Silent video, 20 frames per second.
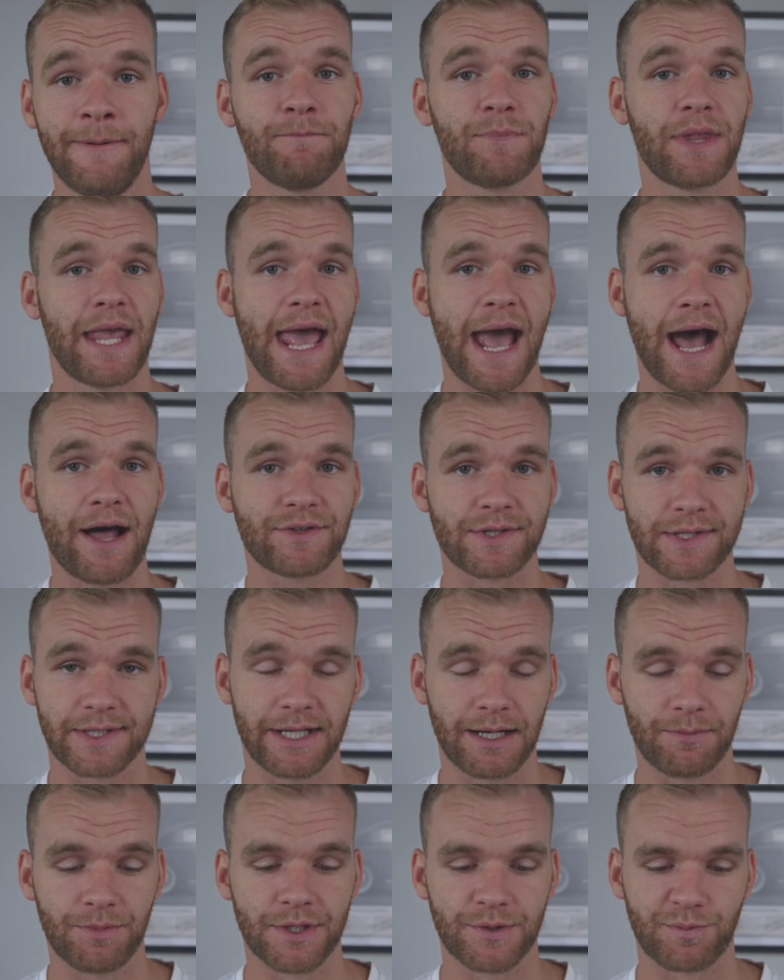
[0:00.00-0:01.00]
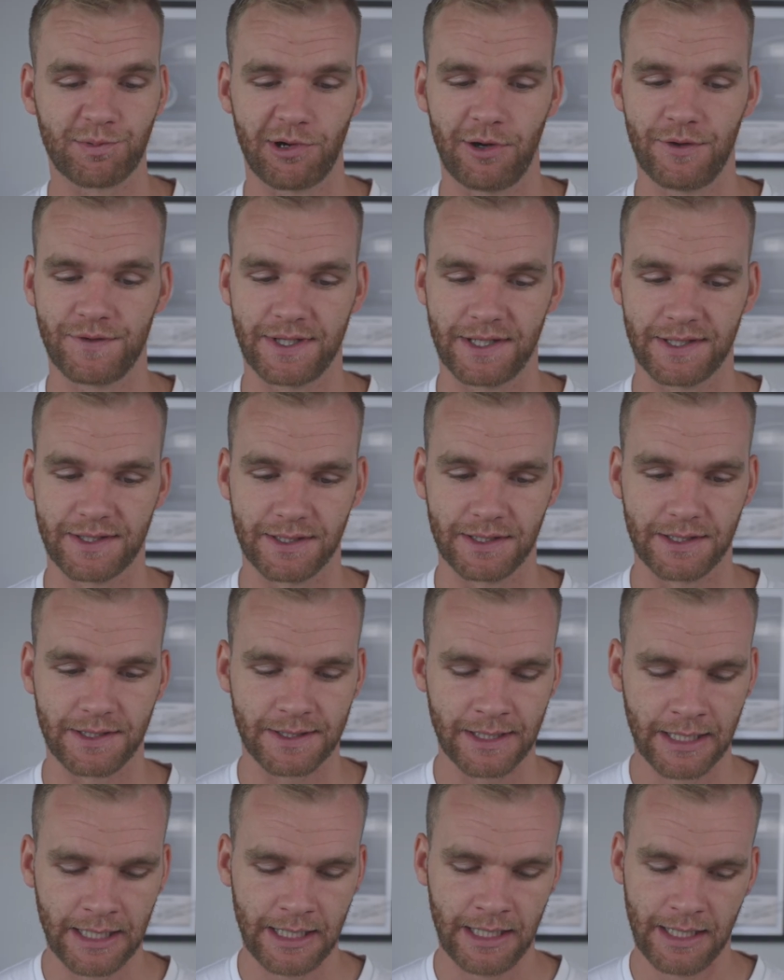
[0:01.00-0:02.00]
how to set up these processes.
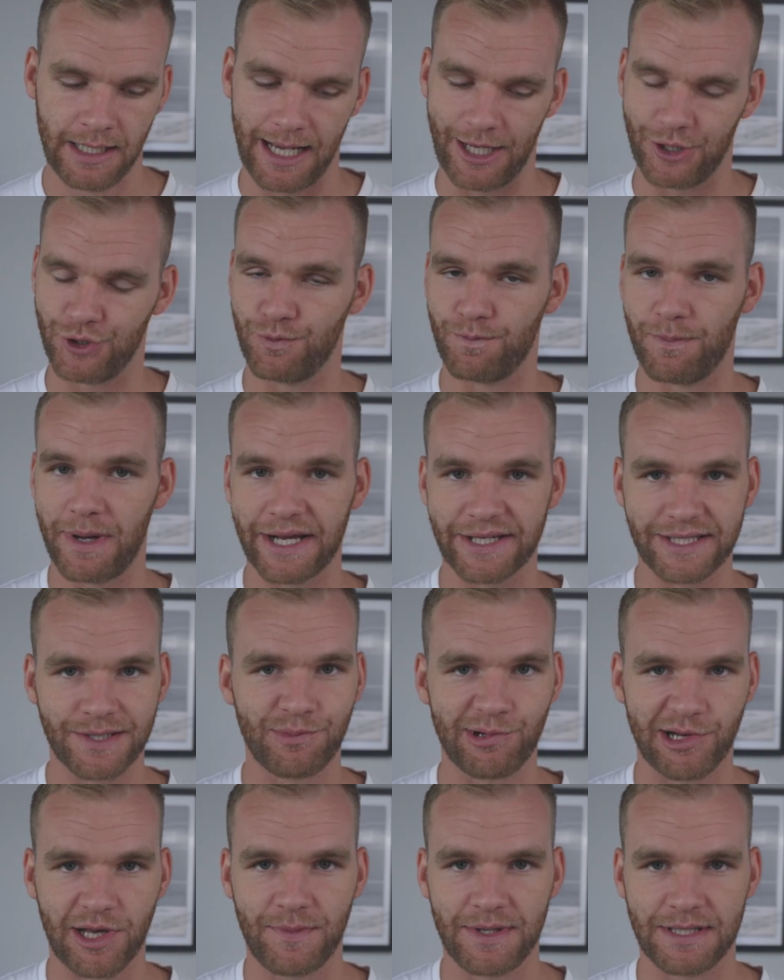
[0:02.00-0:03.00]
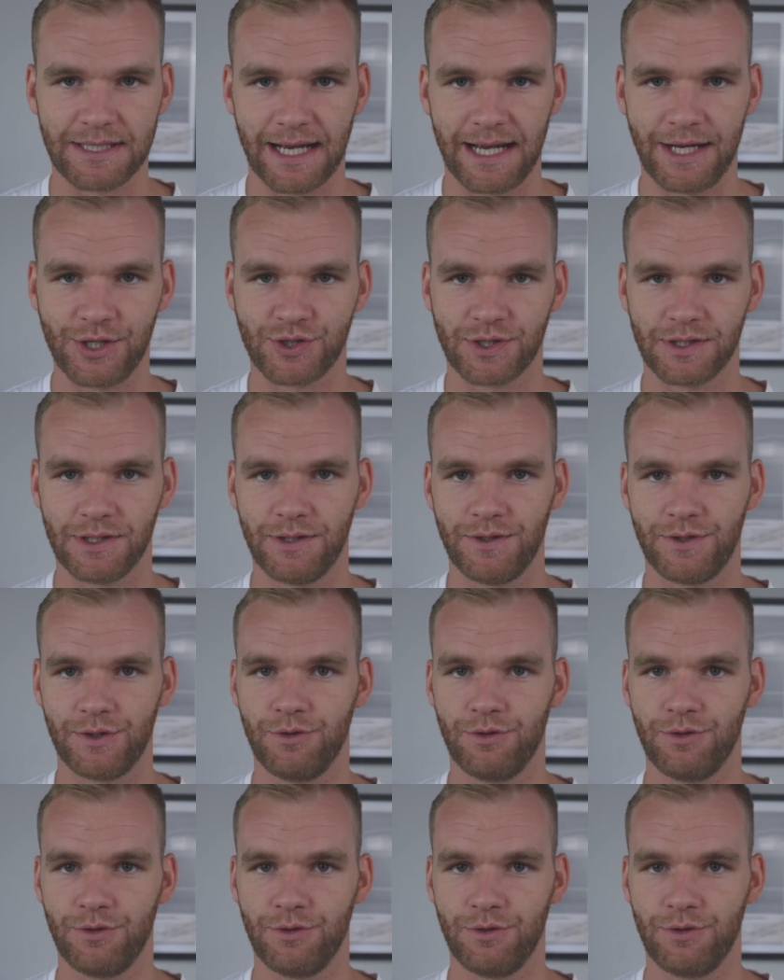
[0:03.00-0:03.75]
You make some recommendations, you